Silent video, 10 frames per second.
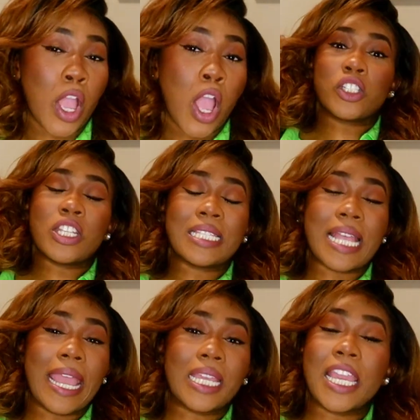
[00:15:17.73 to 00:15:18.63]
Well, she's
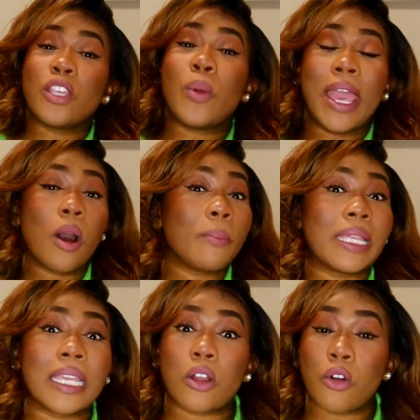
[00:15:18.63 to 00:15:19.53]
like, can you help me
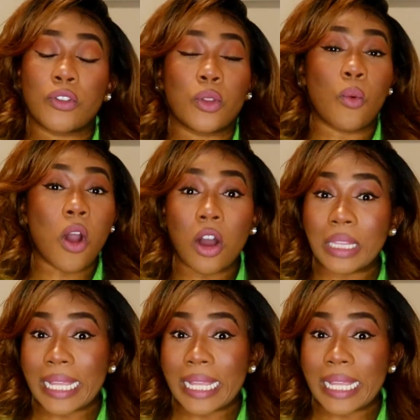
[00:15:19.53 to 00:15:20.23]
get over the wall?